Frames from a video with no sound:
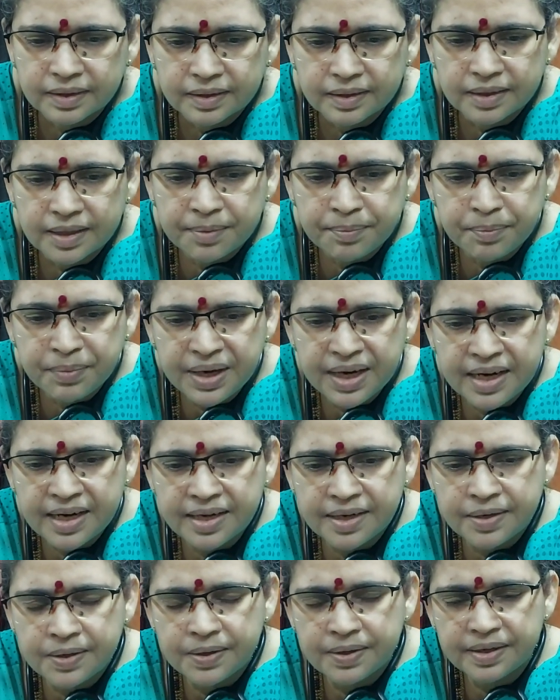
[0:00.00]
the
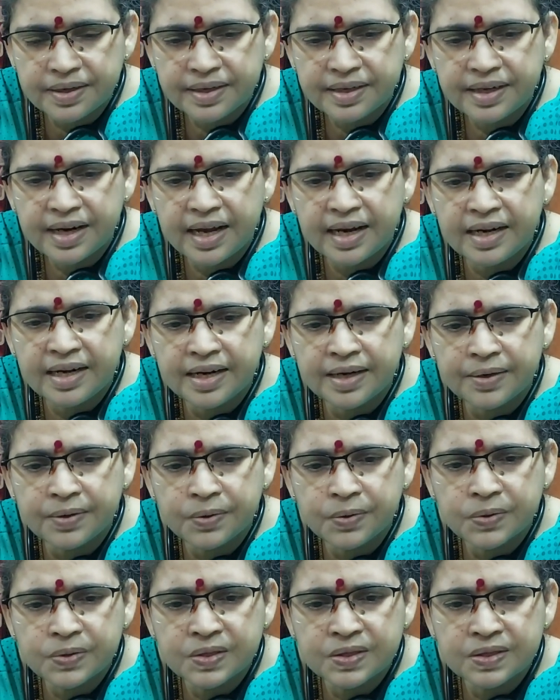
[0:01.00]
mean daily
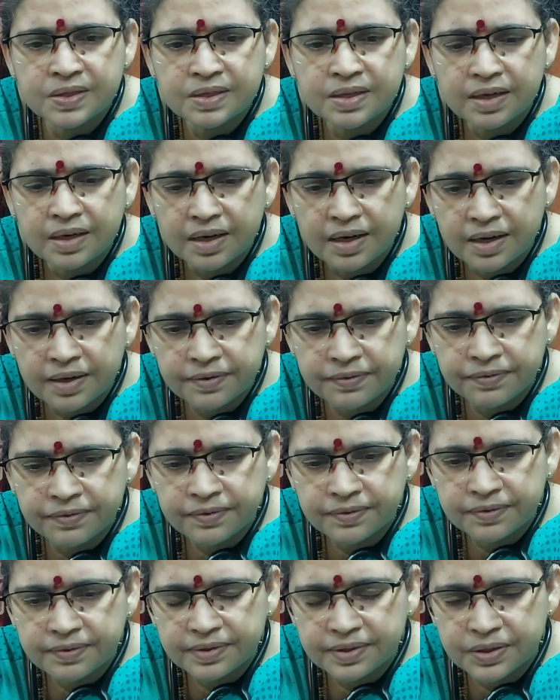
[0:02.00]
doses of
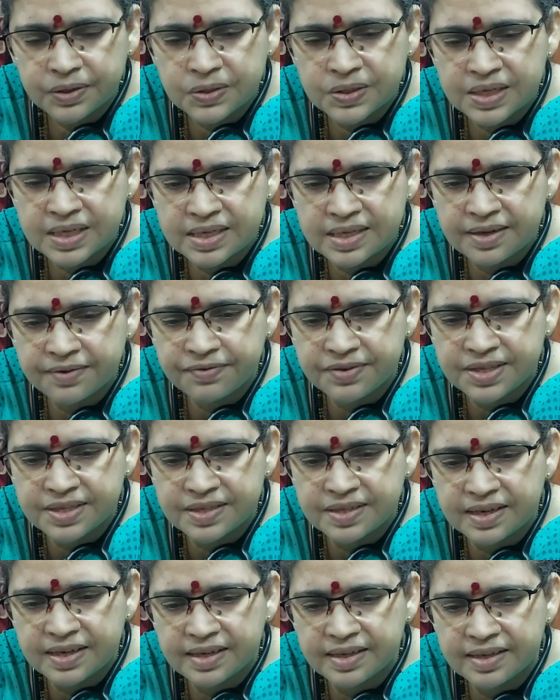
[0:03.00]

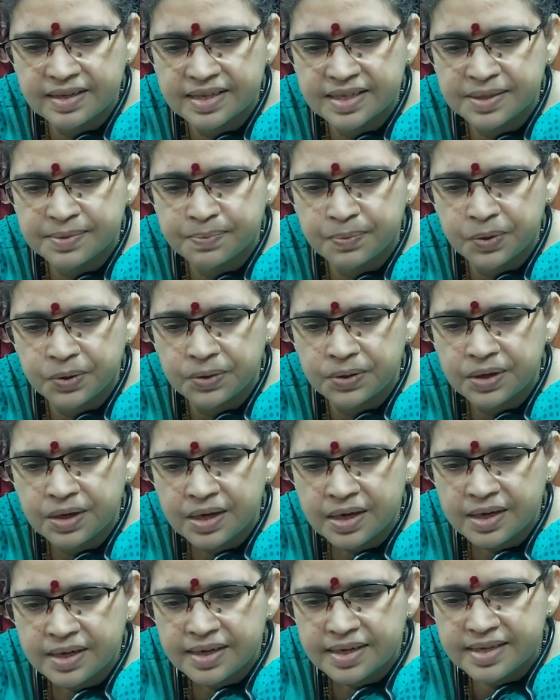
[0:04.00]
insulin Respro,
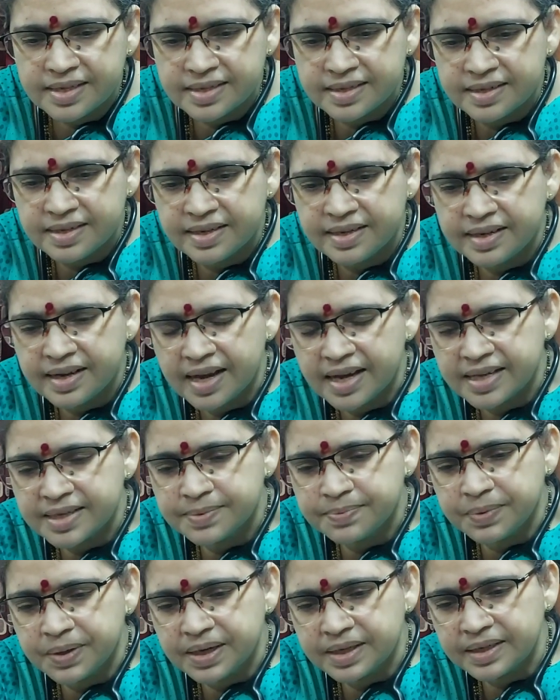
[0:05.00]
insulin
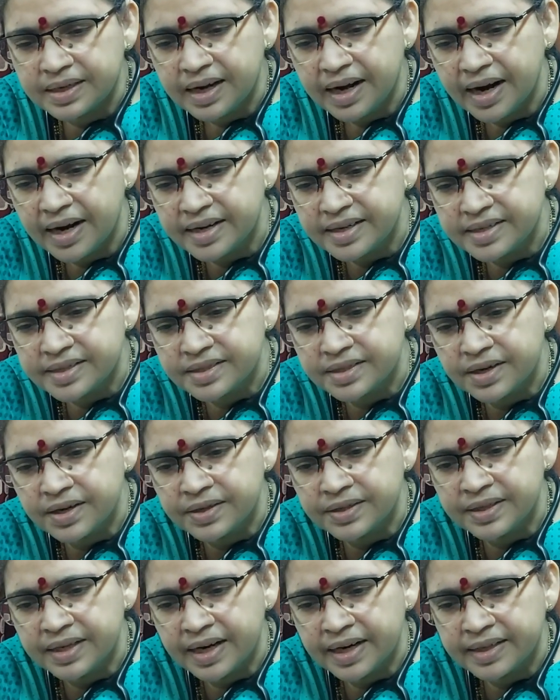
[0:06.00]
aspart, and
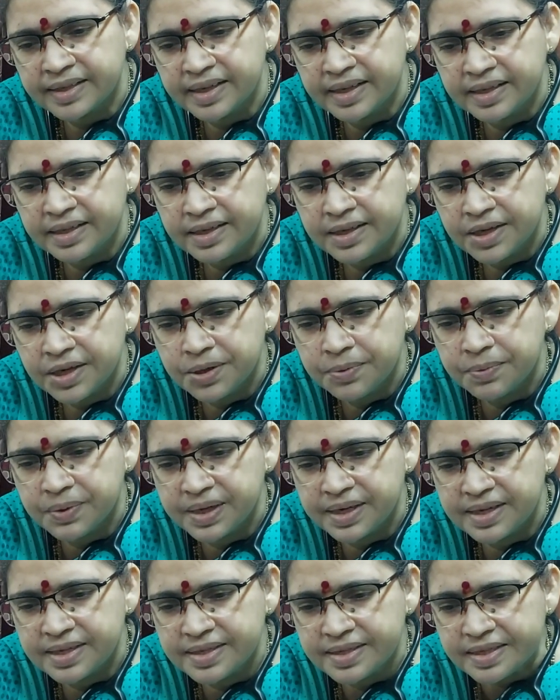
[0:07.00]
short-acting human
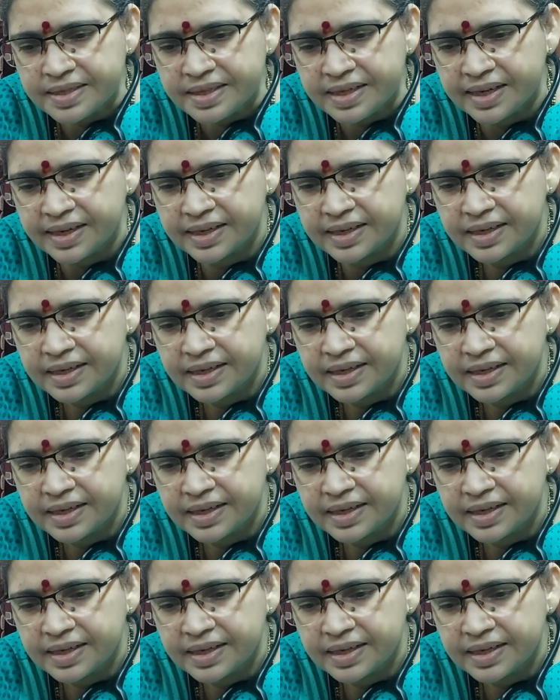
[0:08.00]
insulin